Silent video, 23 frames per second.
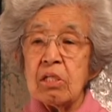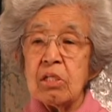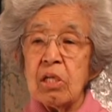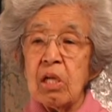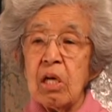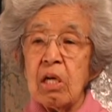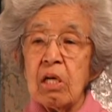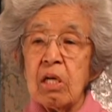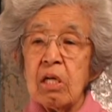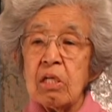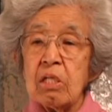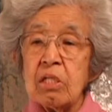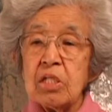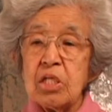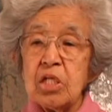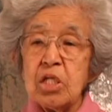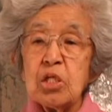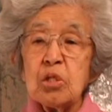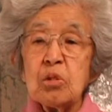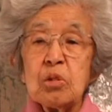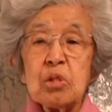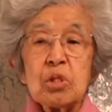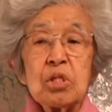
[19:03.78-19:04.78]
teach you
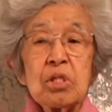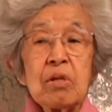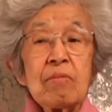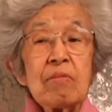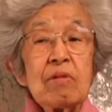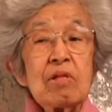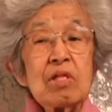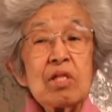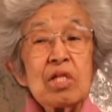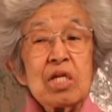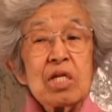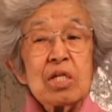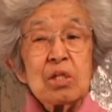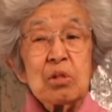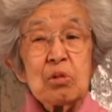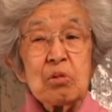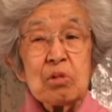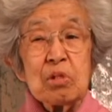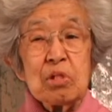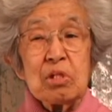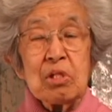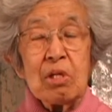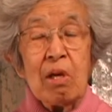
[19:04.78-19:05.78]
some of the things which
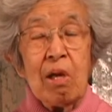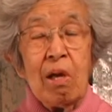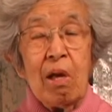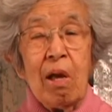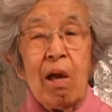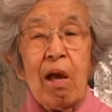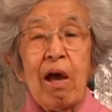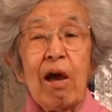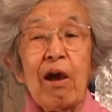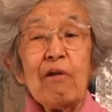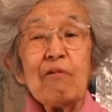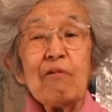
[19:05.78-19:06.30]
afterwards I